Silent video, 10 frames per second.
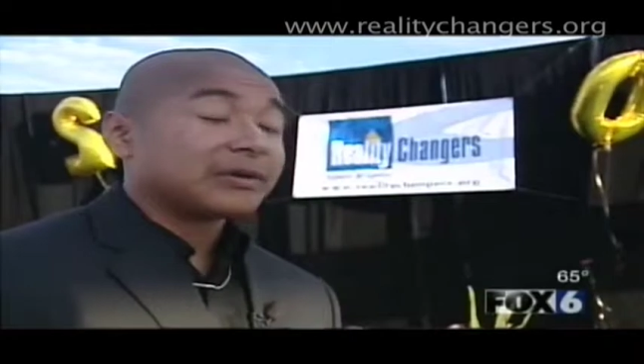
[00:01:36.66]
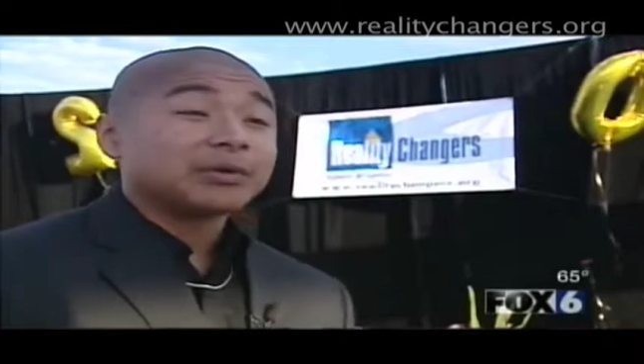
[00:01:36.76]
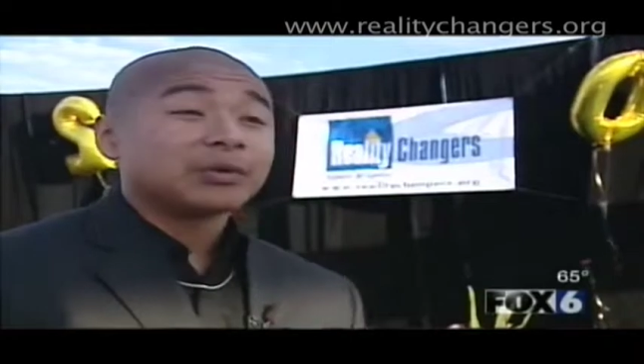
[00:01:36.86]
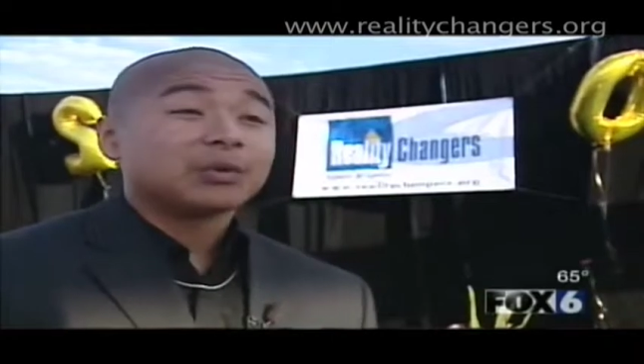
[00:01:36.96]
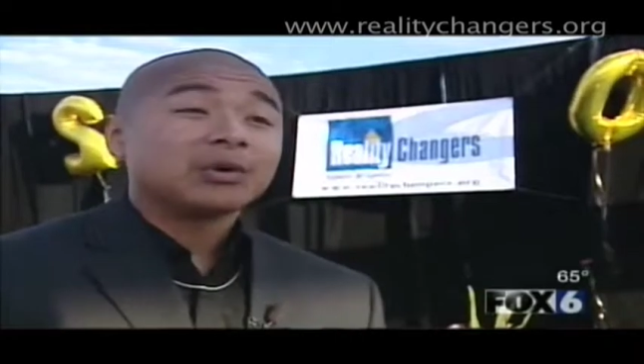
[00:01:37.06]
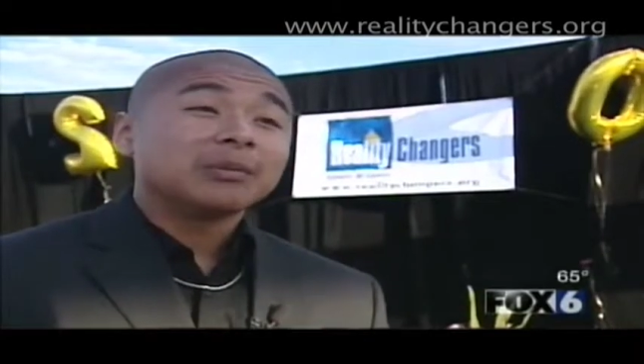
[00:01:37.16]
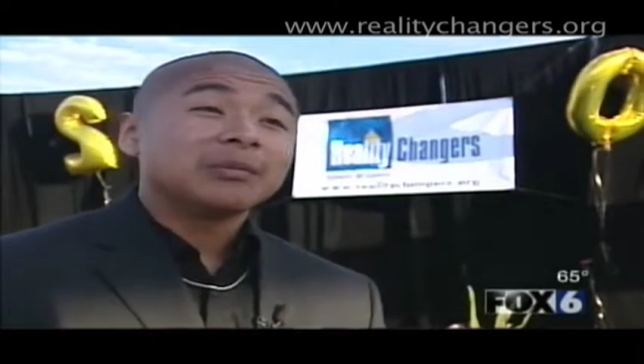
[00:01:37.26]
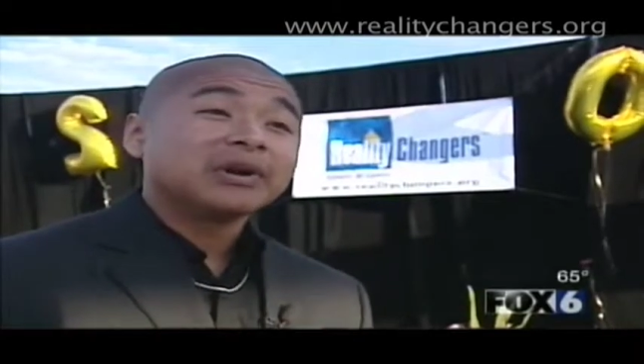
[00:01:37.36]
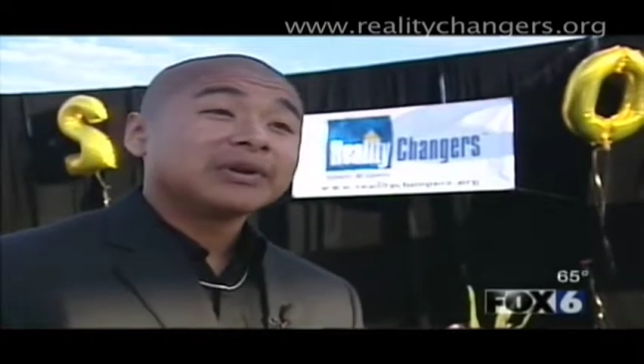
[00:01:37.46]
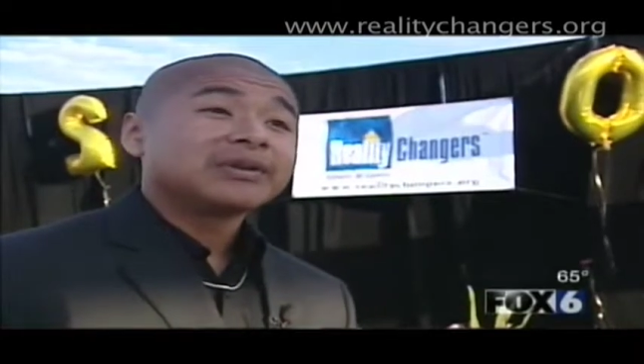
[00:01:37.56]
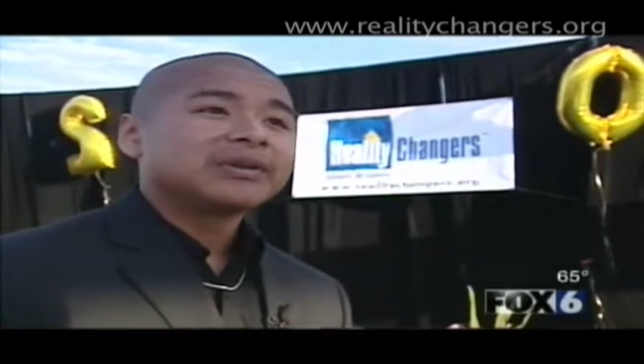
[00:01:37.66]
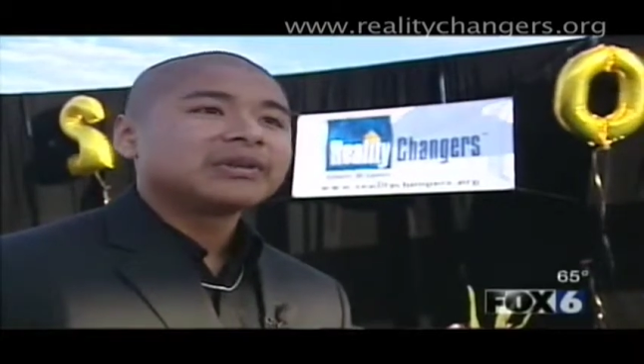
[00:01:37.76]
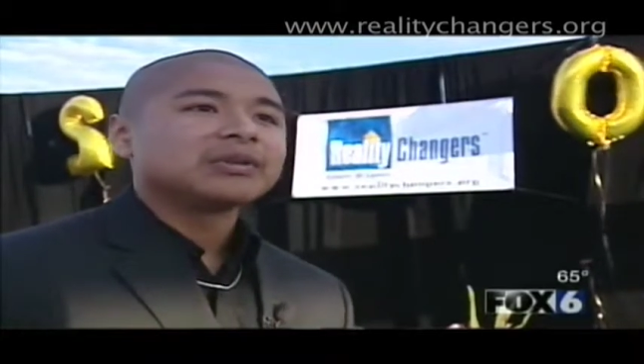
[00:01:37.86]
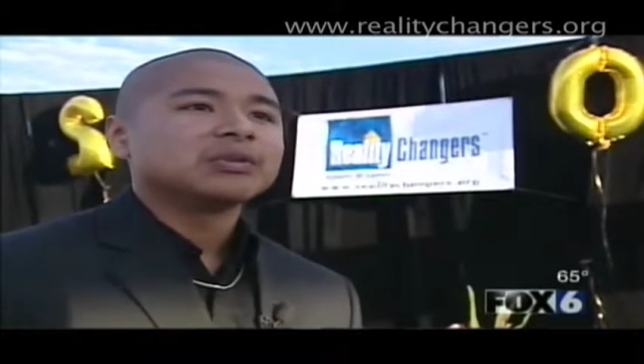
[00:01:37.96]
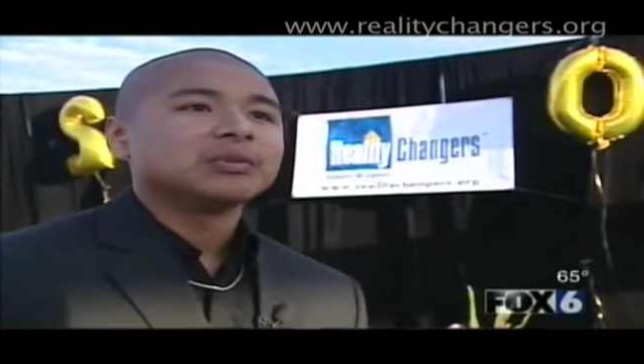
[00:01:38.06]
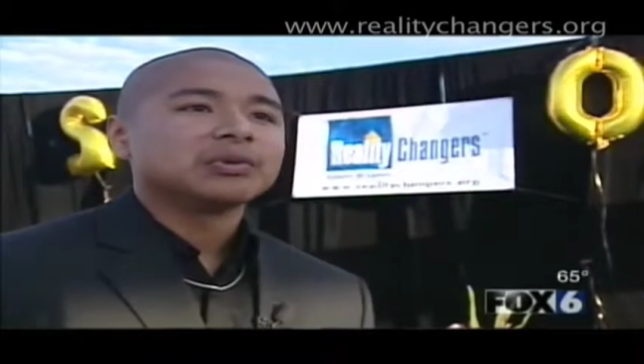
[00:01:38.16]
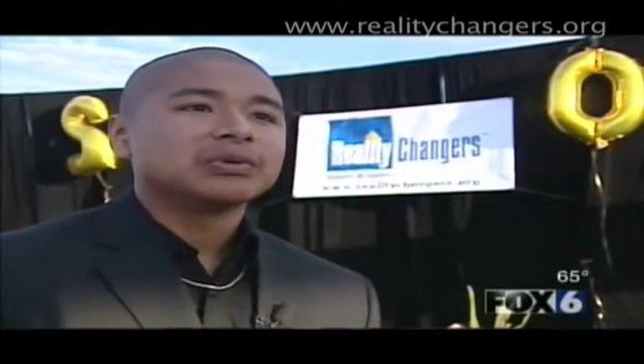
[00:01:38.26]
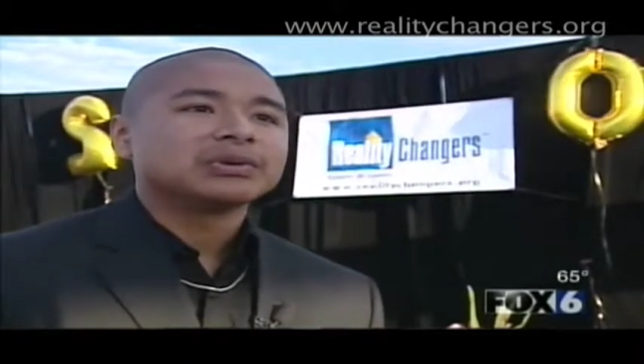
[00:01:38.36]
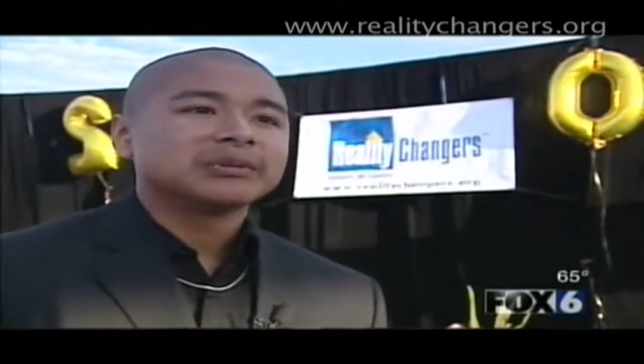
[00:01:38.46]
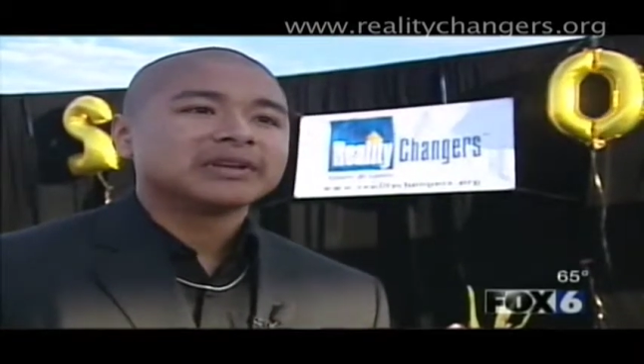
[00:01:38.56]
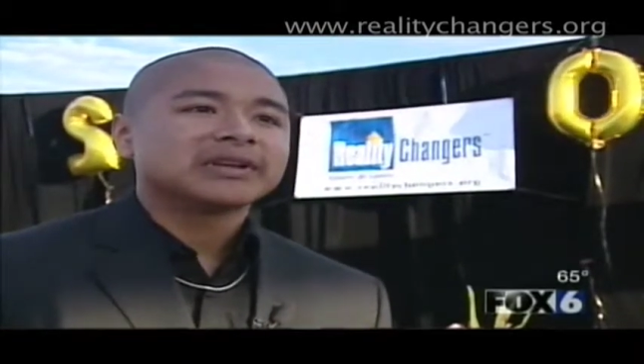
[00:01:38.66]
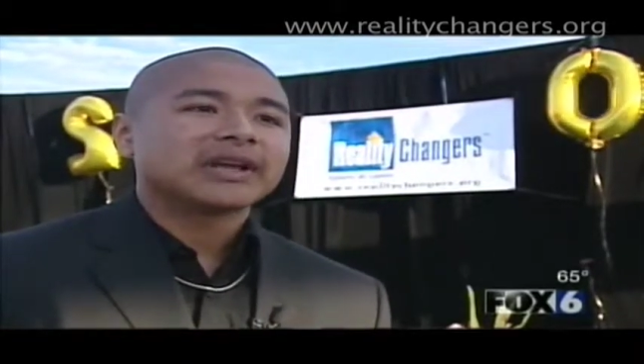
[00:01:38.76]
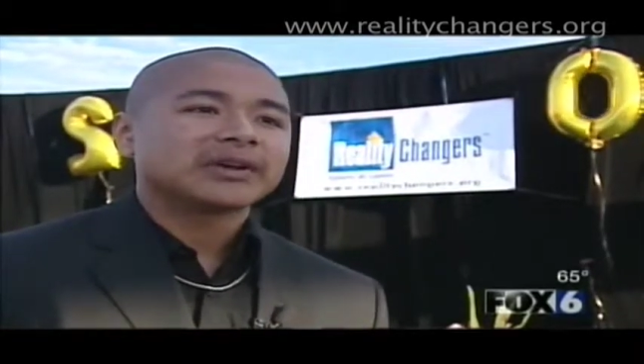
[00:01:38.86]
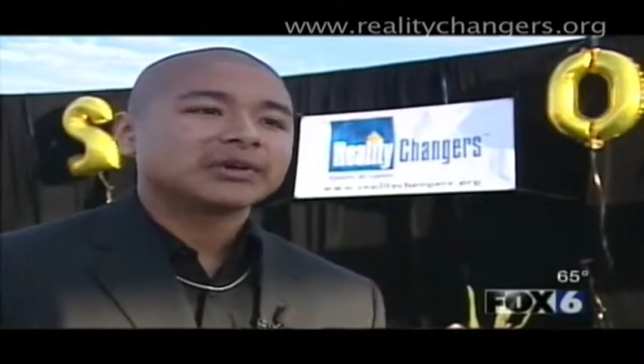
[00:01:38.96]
and this is kind of remarkable to me as I